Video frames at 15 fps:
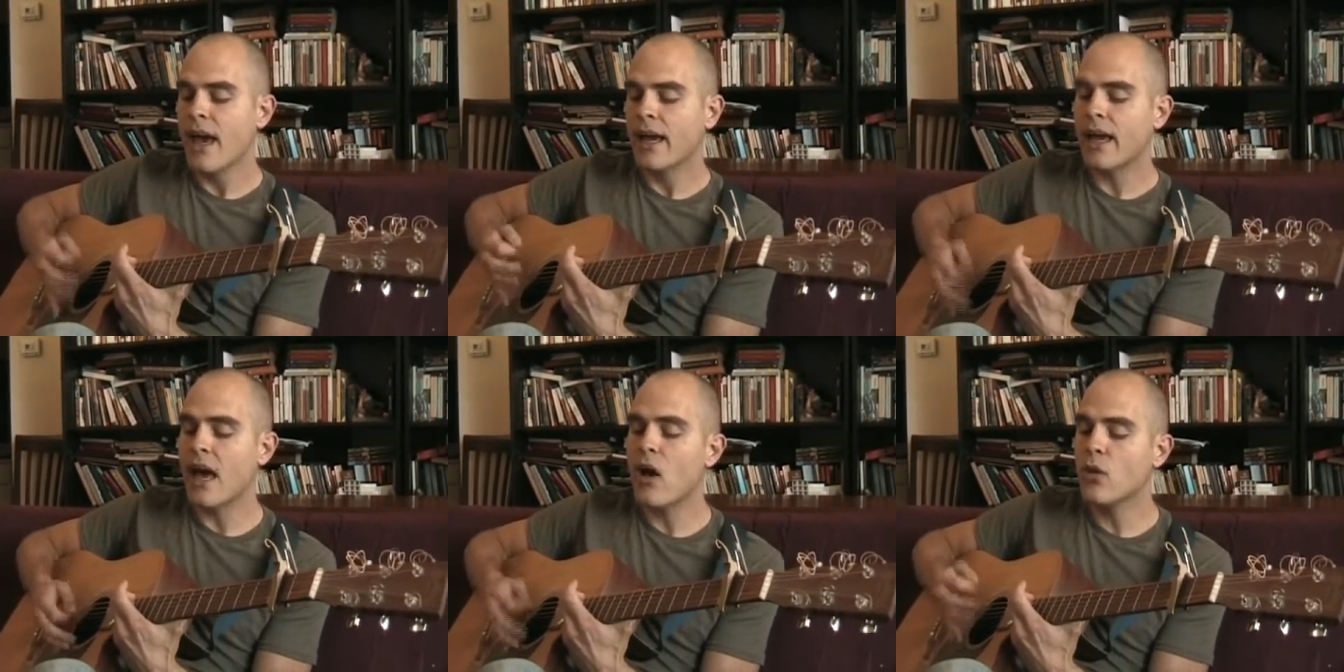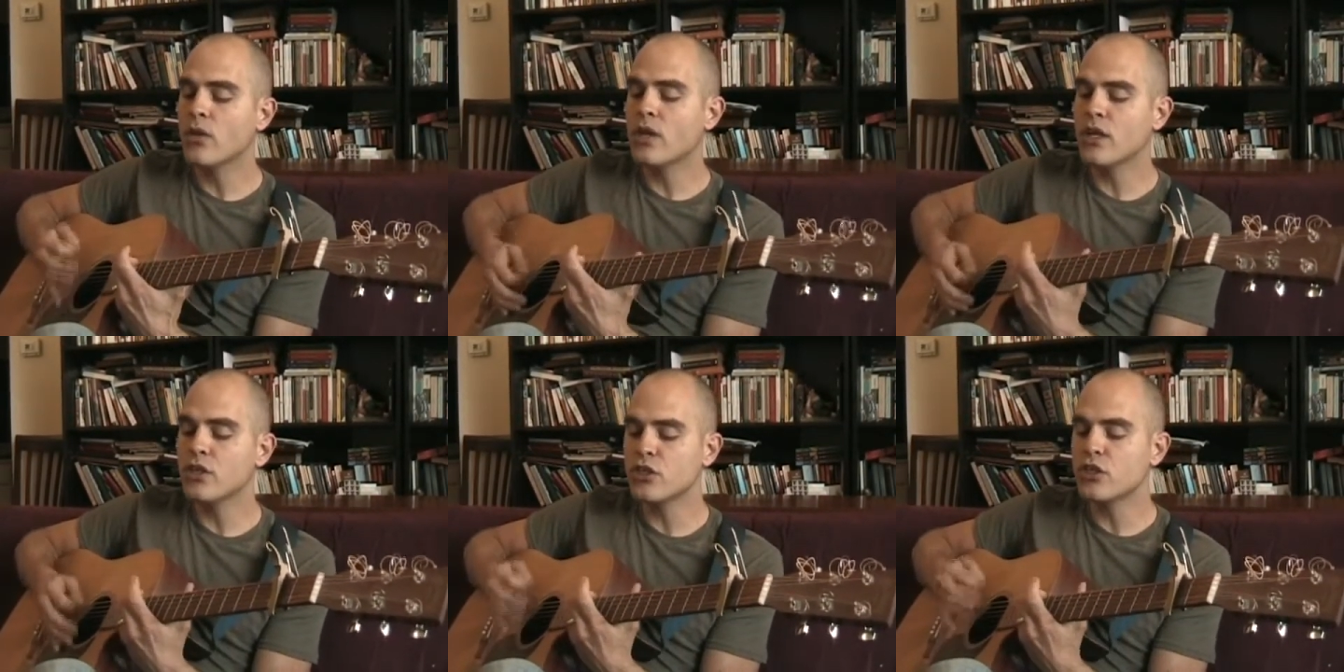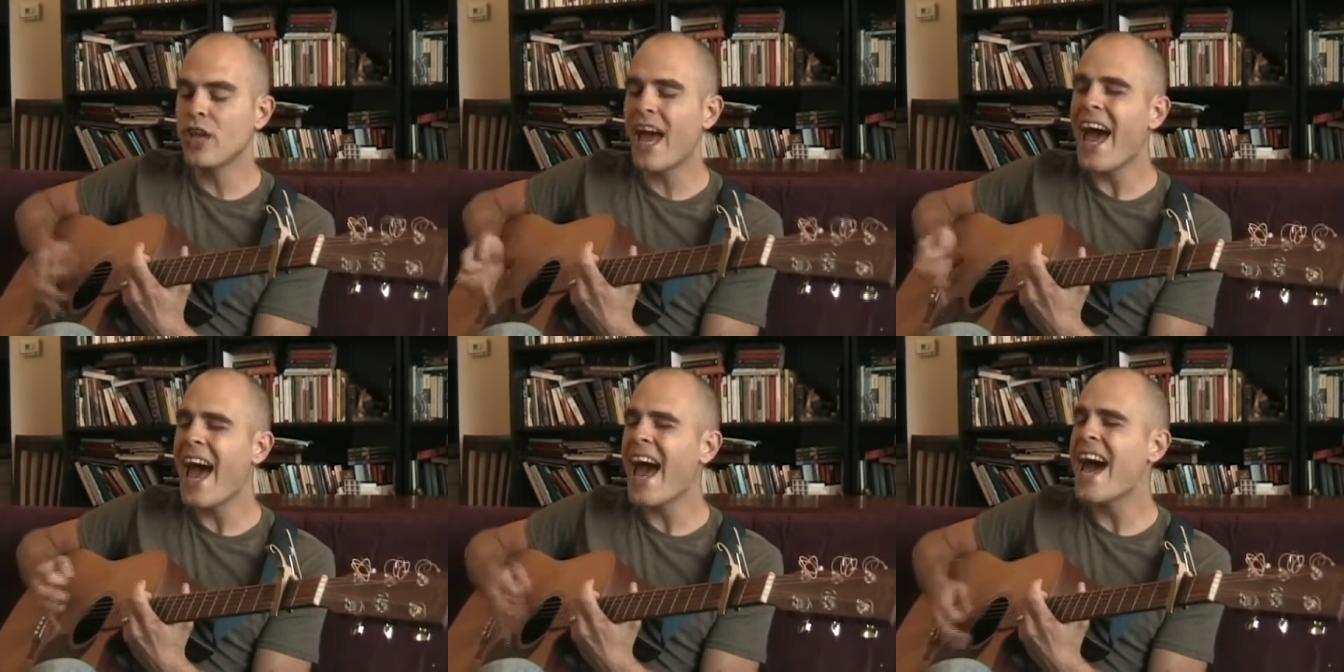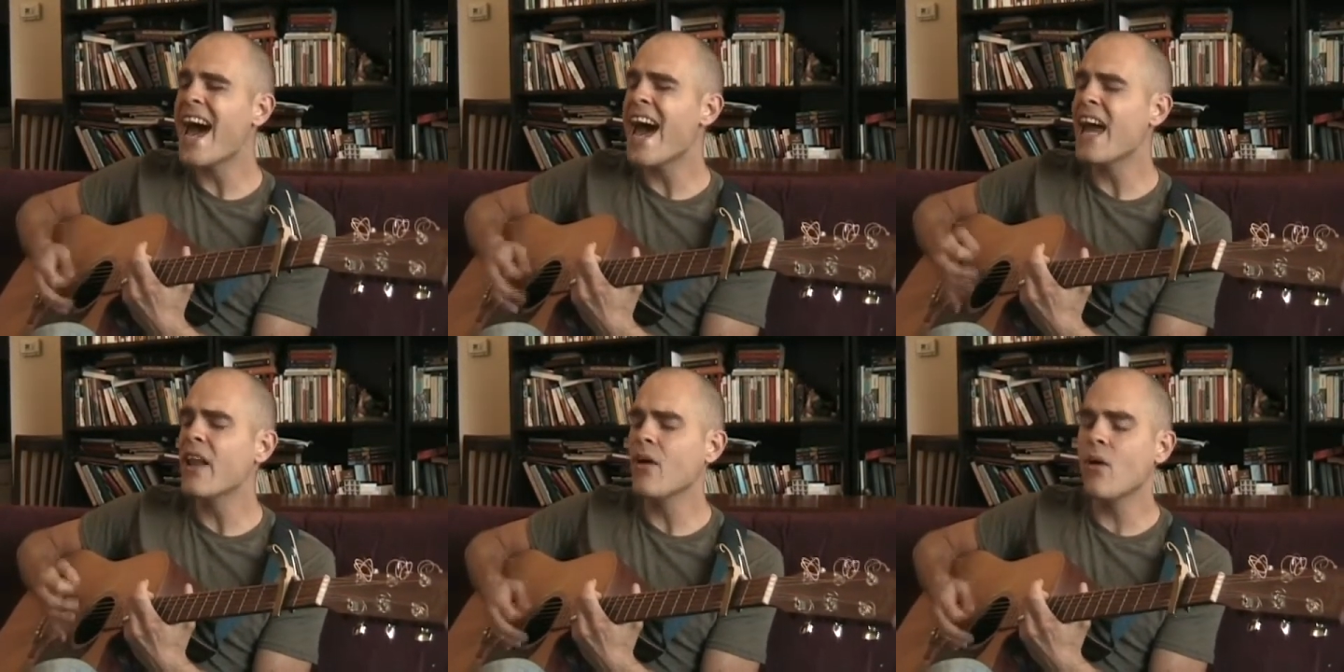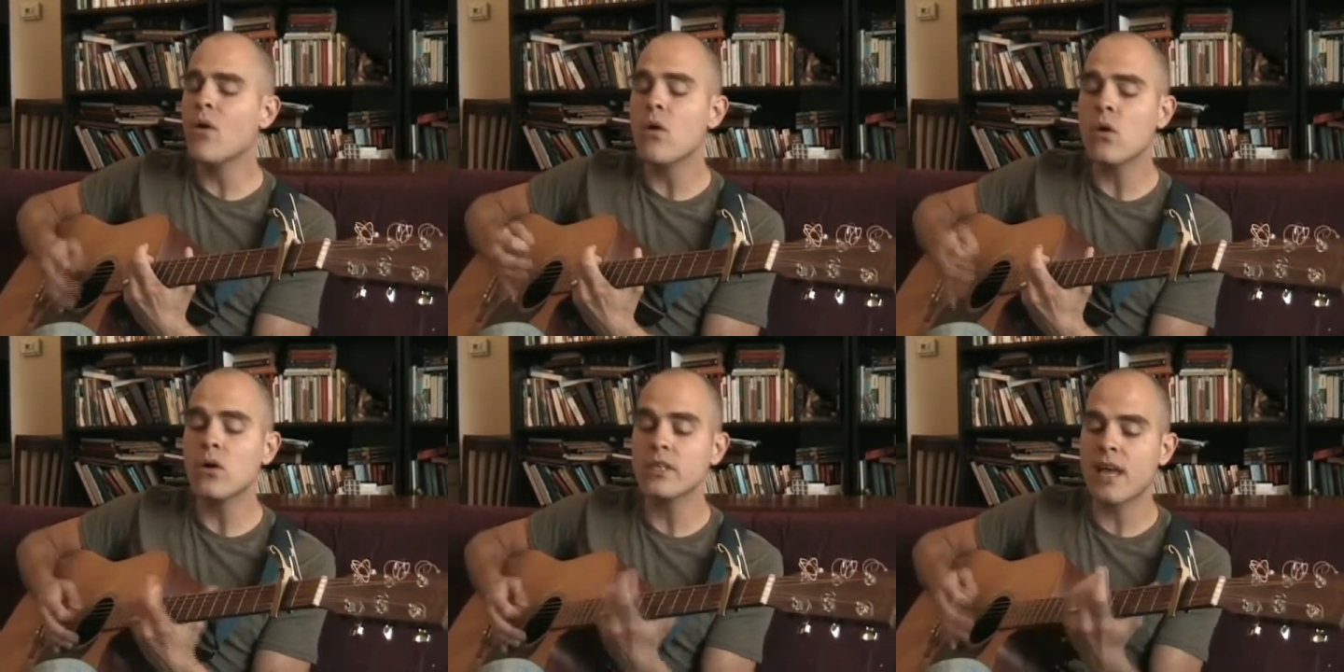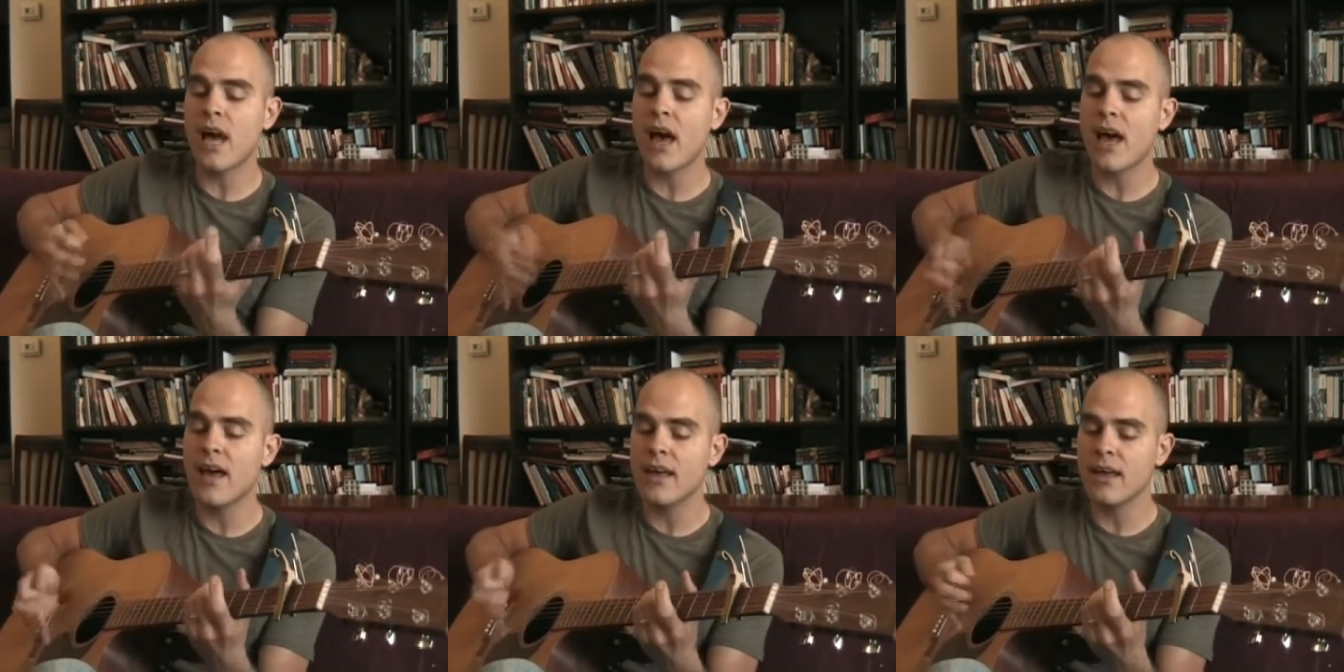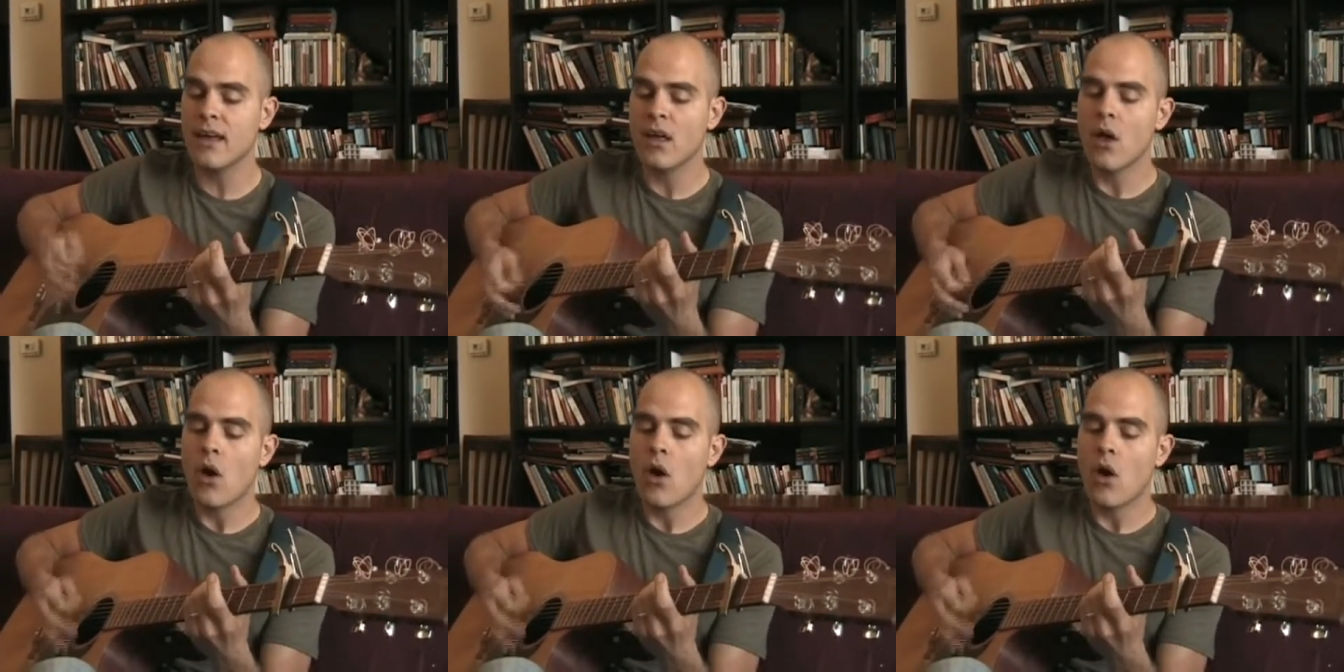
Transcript: count the shadows I